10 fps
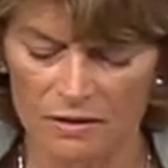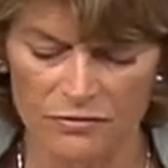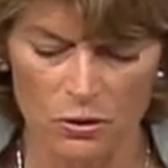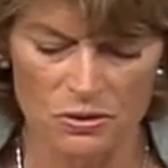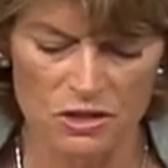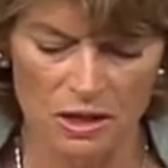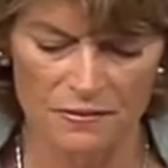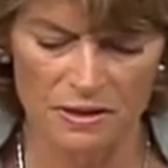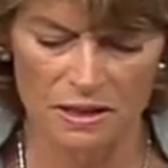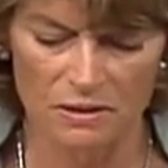a vote
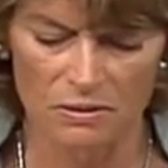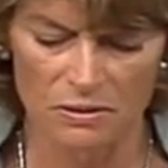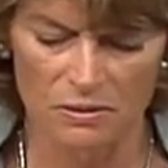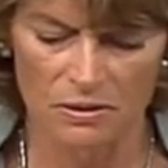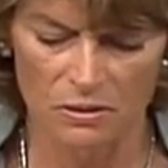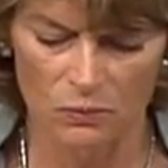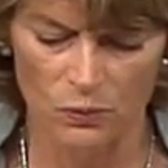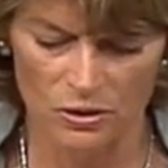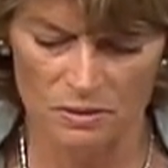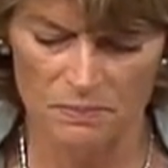on the
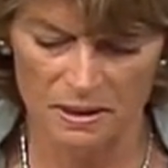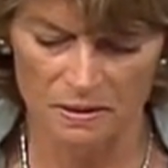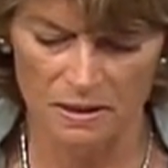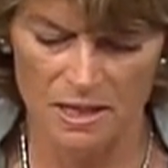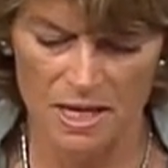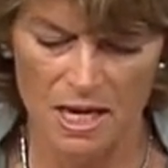word of bill,